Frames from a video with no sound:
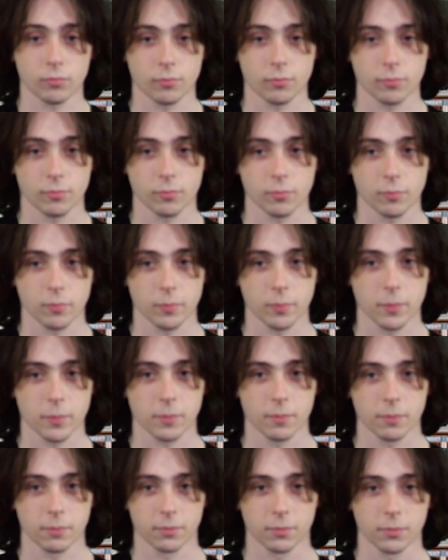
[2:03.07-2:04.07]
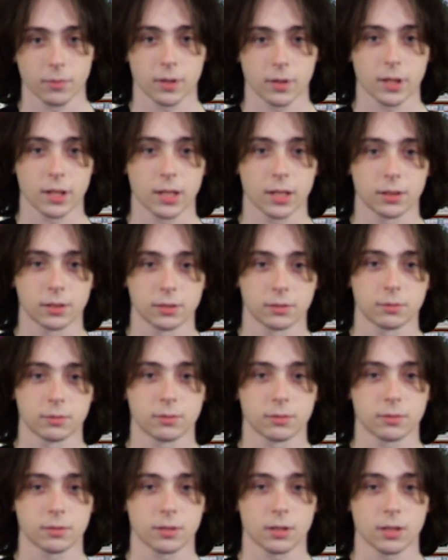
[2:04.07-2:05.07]

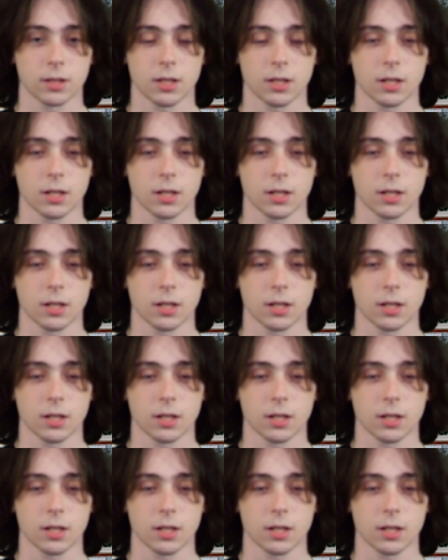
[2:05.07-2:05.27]
No words are spoken by the person on screen.